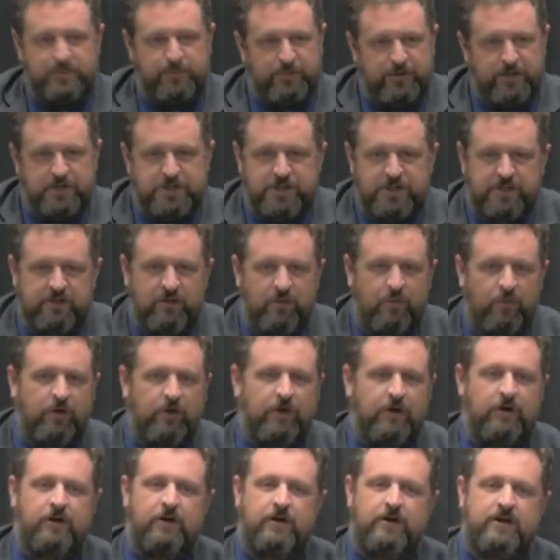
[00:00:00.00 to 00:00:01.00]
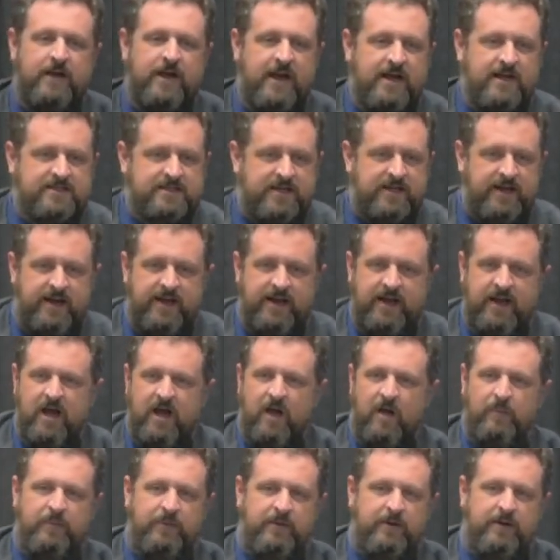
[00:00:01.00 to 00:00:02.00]
preaching the word, yes, getting
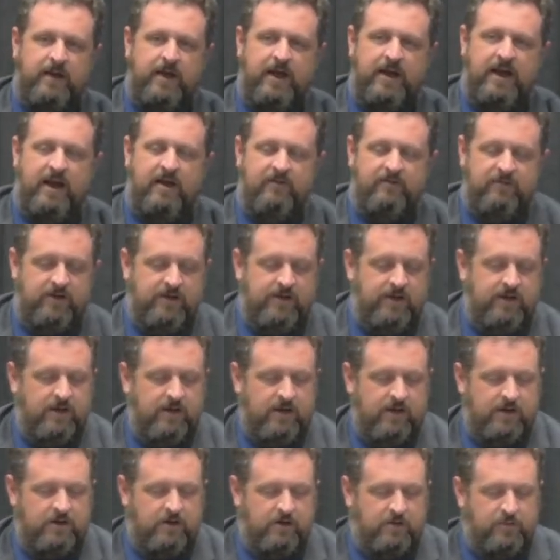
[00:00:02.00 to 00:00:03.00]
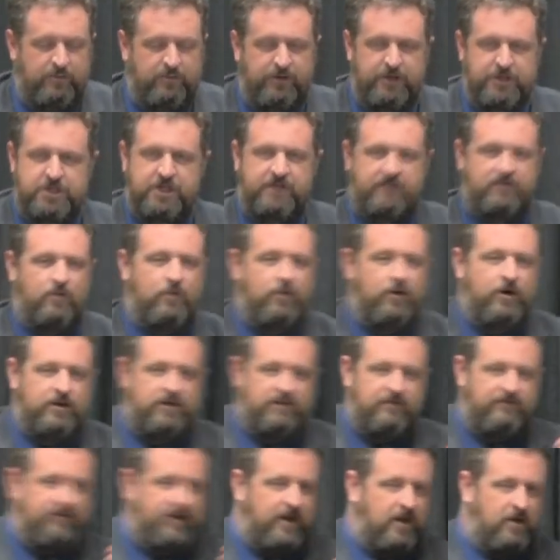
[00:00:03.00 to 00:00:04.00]
up and, and having, uh, you know, the preaching of the
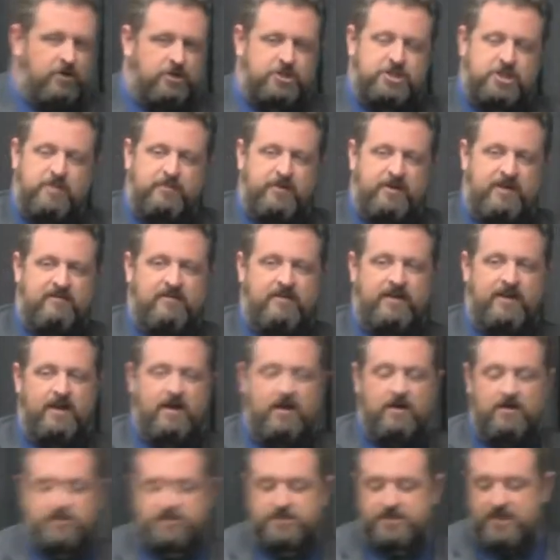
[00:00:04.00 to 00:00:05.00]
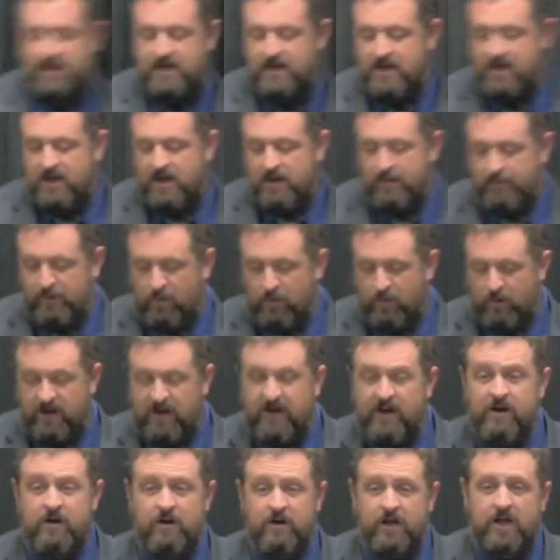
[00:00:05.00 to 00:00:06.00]
word, the fellowship and everything else. But we're
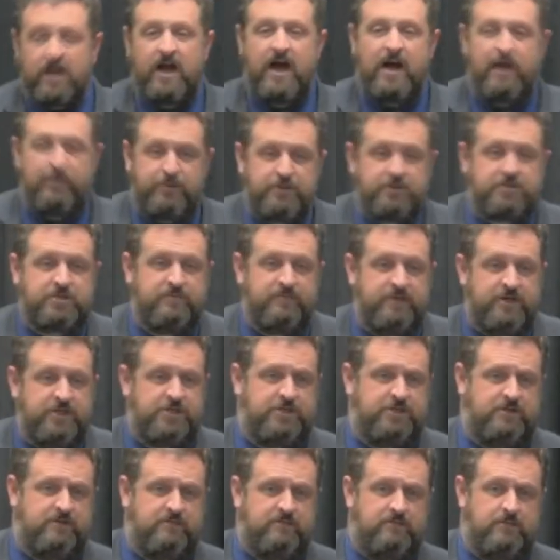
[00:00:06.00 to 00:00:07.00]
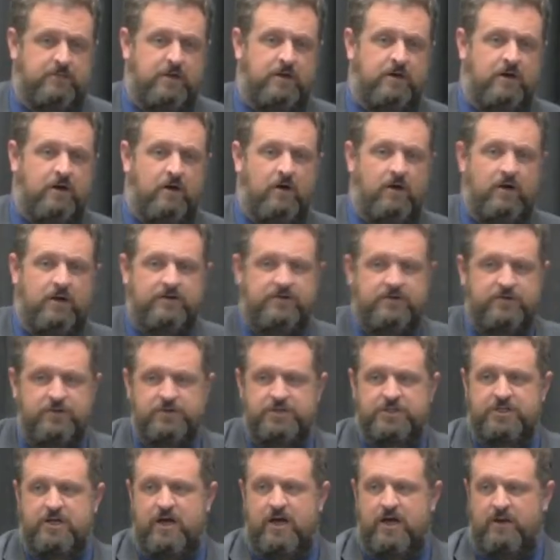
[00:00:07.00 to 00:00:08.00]
here to accomplish the mission, you know, in
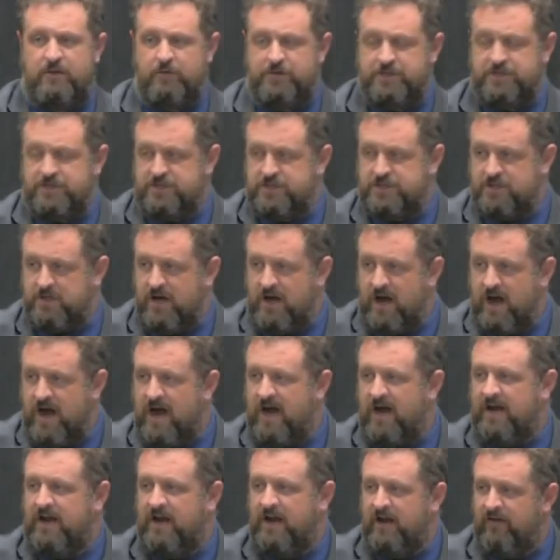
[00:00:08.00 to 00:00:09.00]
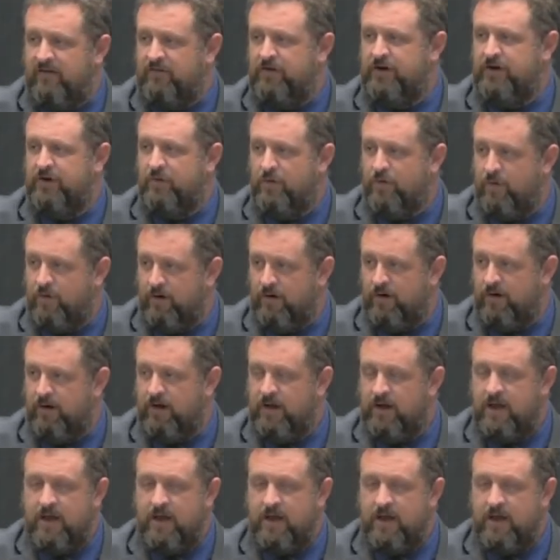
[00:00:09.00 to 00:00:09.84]
Tucson, which is to knock every door.